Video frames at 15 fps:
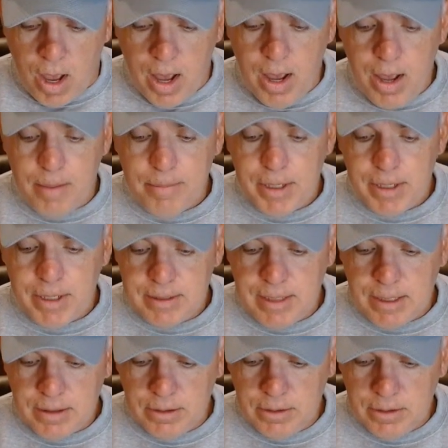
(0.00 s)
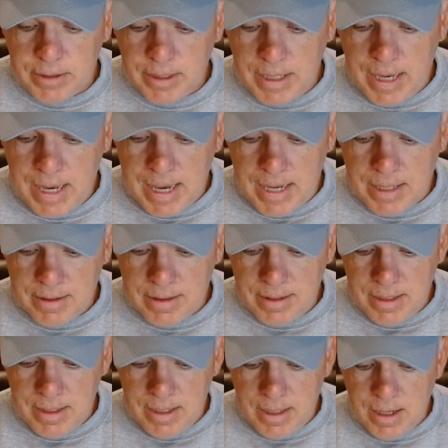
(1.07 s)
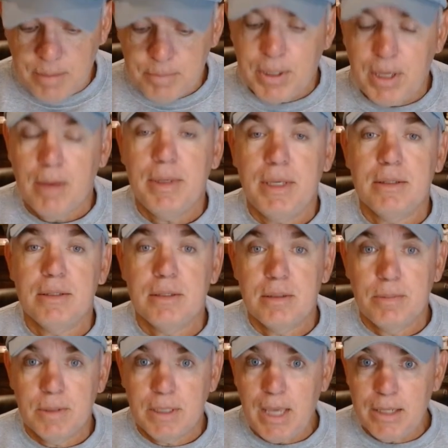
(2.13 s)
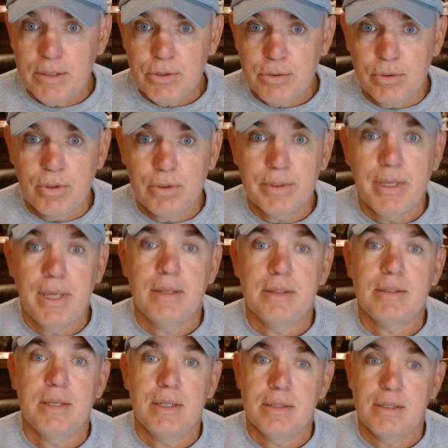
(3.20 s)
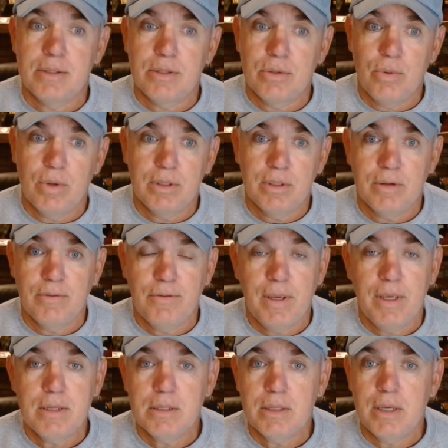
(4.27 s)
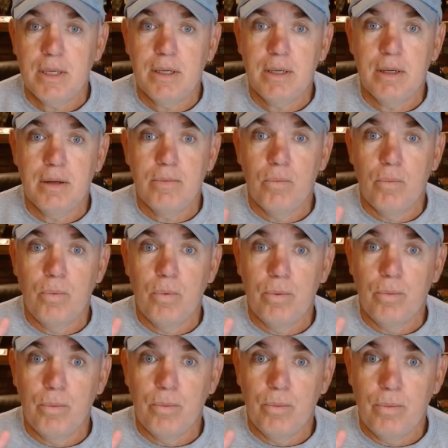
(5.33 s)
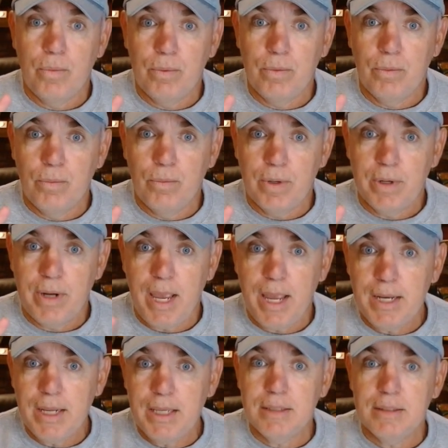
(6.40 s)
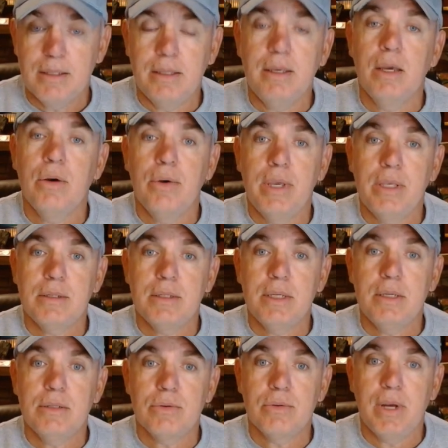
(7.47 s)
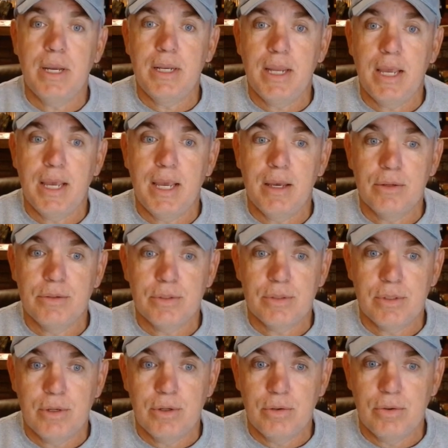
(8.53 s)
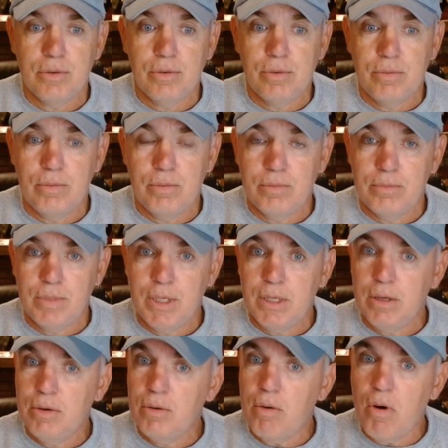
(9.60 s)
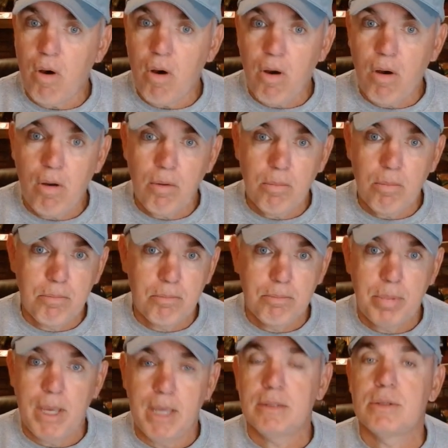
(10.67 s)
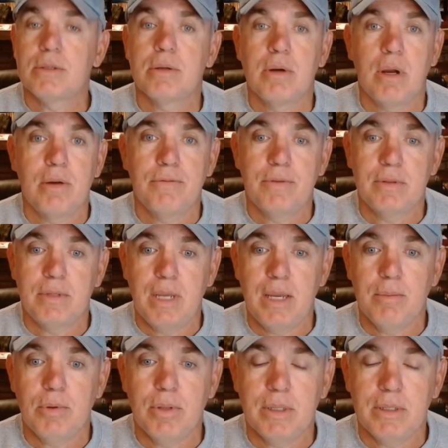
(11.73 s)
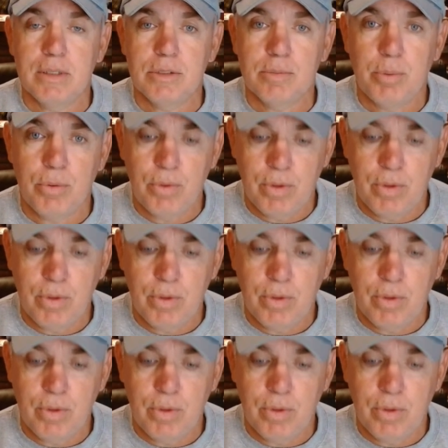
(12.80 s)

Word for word: Uh, I'm going to take a look at the upcoming schedule, get a sense as to what they're facing. We're heading into the O A Cs right now, so, you know, all bets are off the table at this